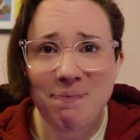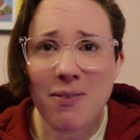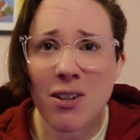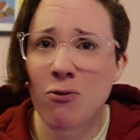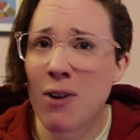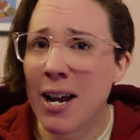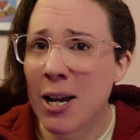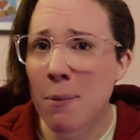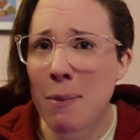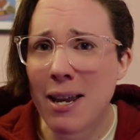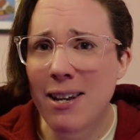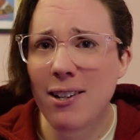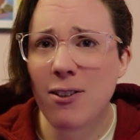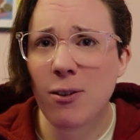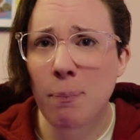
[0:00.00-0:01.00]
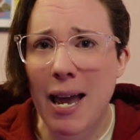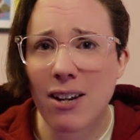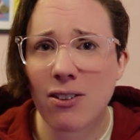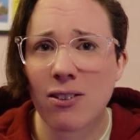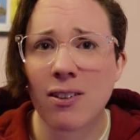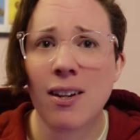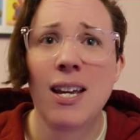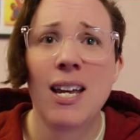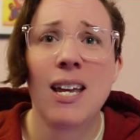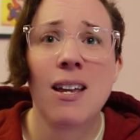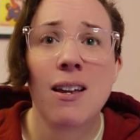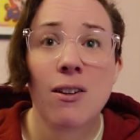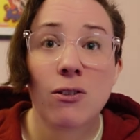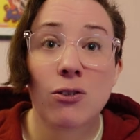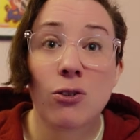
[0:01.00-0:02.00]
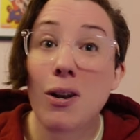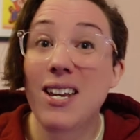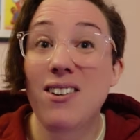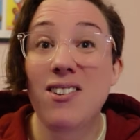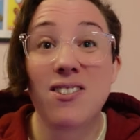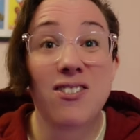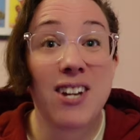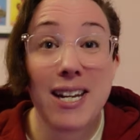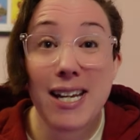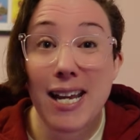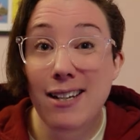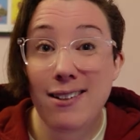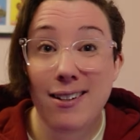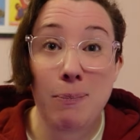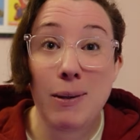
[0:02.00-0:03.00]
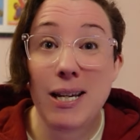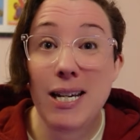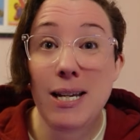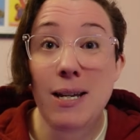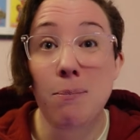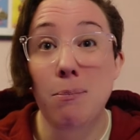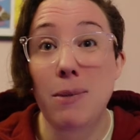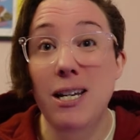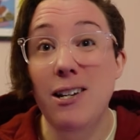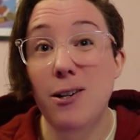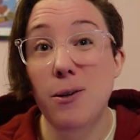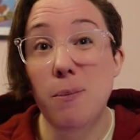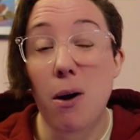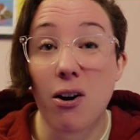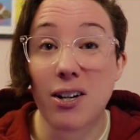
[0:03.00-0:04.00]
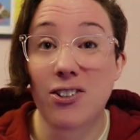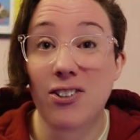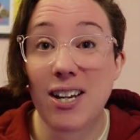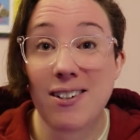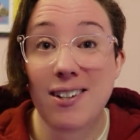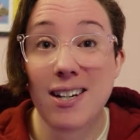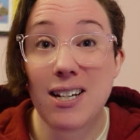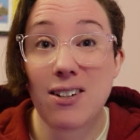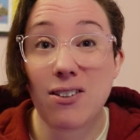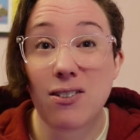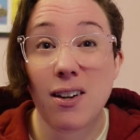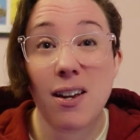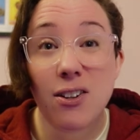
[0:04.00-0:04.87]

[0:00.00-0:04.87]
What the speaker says: Recommended specs, solid 1080p, medium high settings,